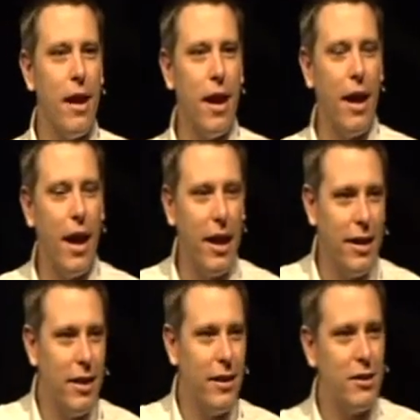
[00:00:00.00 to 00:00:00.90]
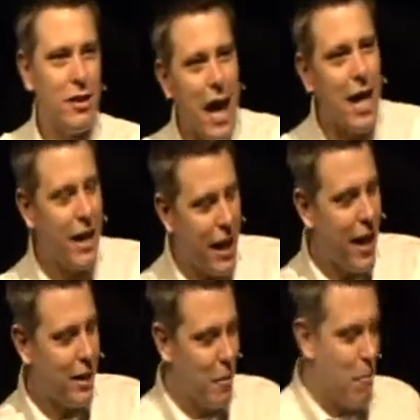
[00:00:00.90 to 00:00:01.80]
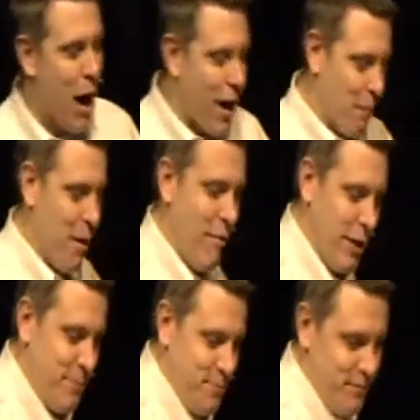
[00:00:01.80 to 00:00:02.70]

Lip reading: And he signed it at the bottom of it.